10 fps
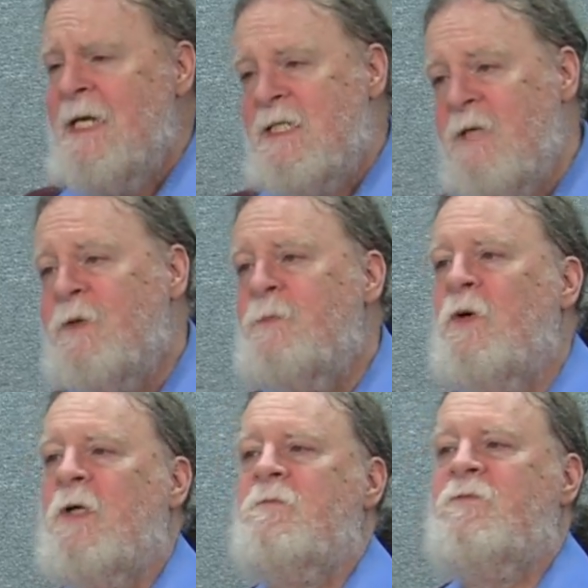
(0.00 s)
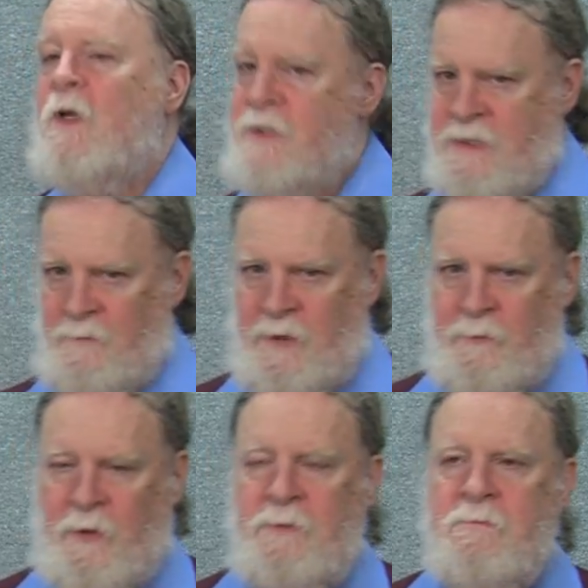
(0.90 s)
Simply put, very simply
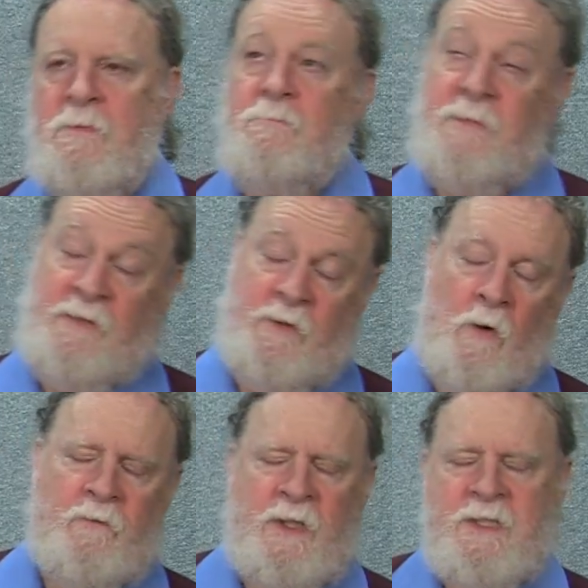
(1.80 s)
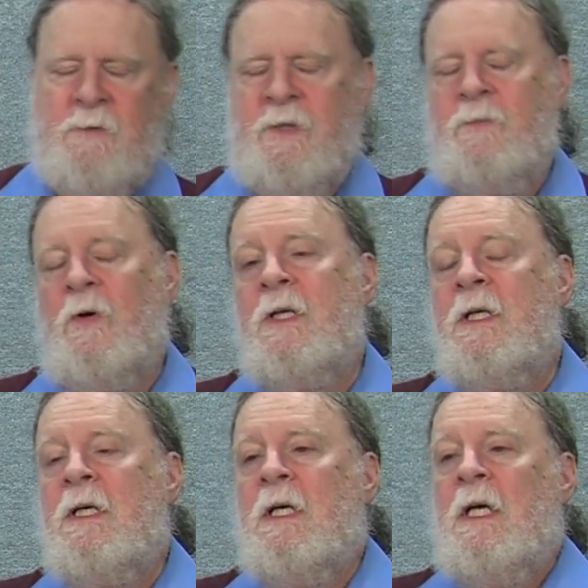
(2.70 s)
put, even overly simply put,
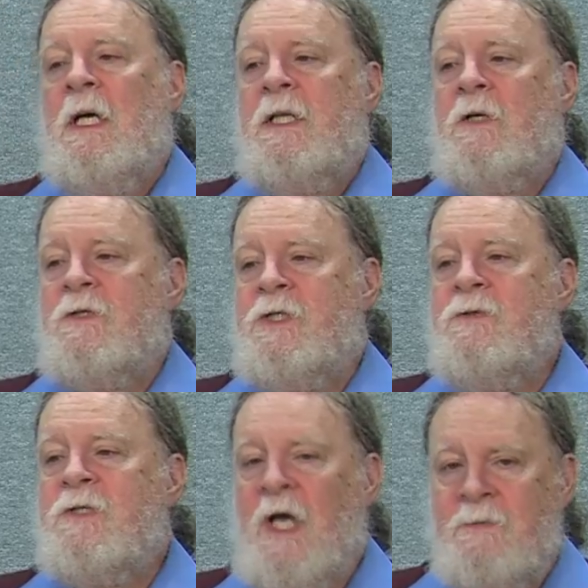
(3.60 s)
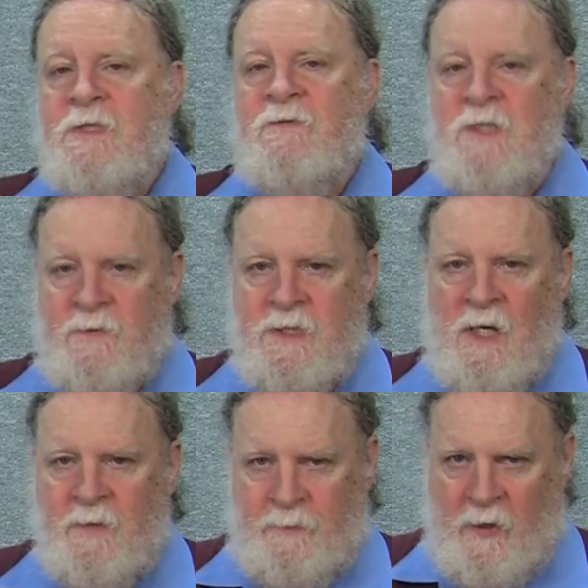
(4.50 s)
there are two types of
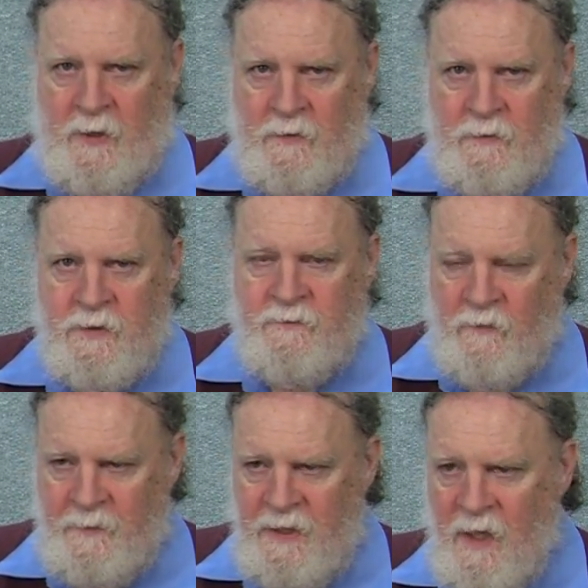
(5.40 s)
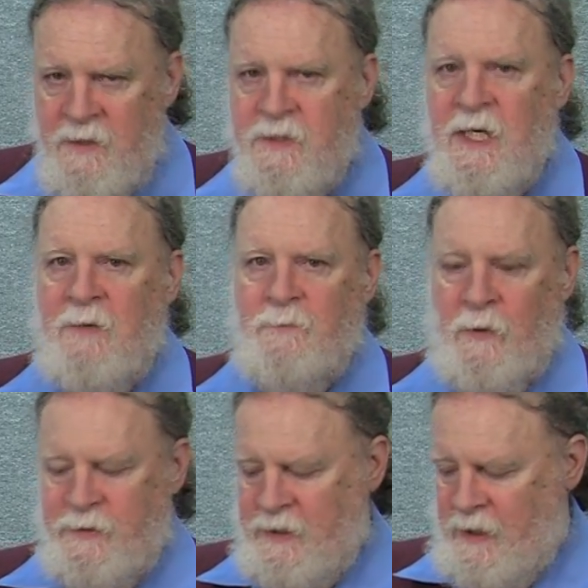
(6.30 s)
subatomic particles, fermions and
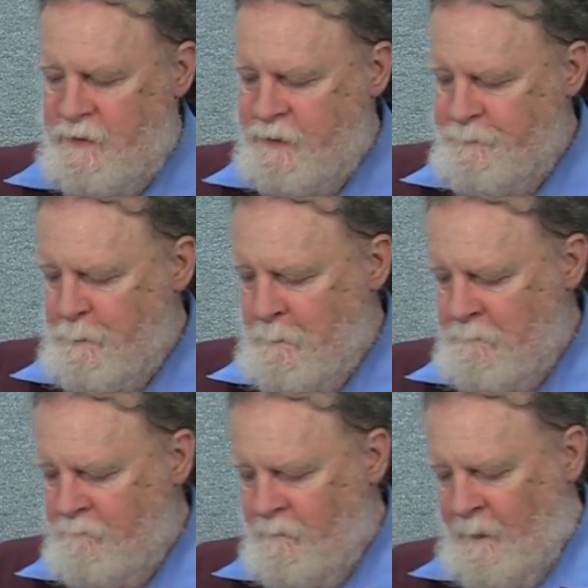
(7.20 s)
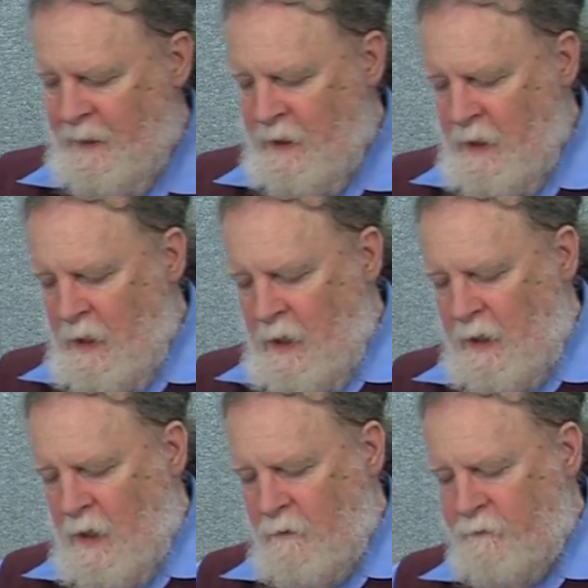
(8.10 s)
bosons.
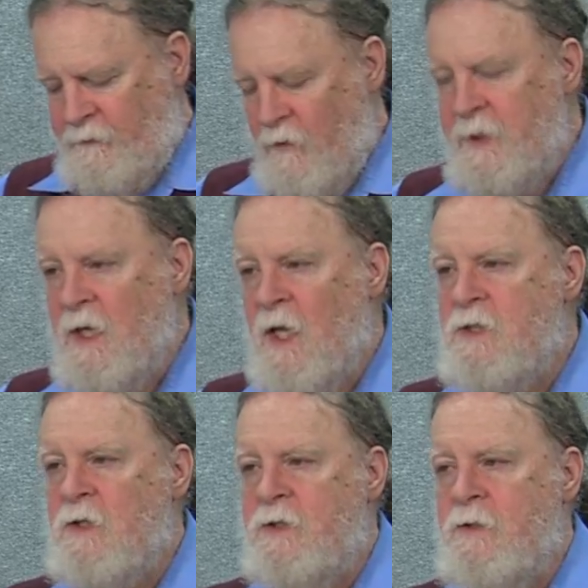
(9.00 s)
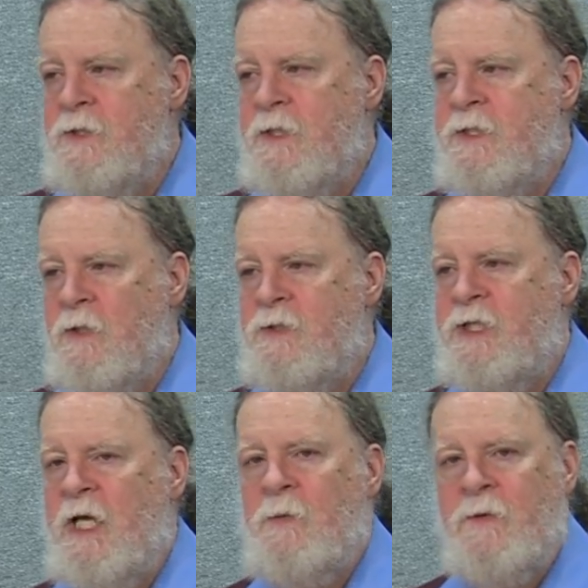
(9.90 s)
Now, fermions are usually
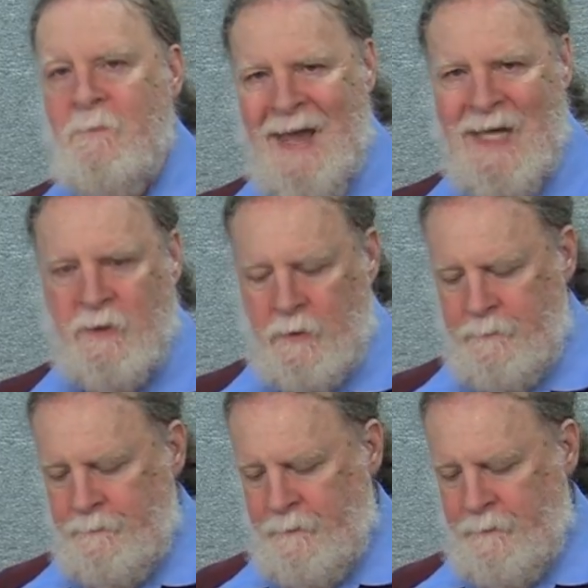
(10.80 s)
associated with matter,